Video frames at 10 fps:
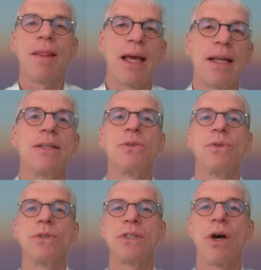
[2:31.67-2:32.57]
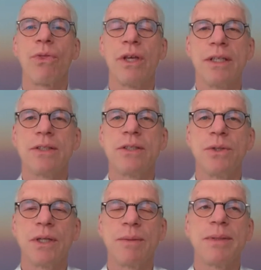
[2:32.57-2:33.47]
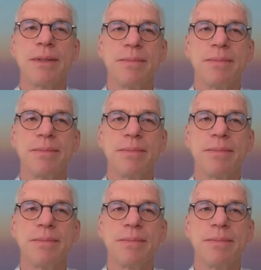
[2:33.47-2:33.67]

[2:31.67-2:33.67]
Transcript: and then to Southeast Europe.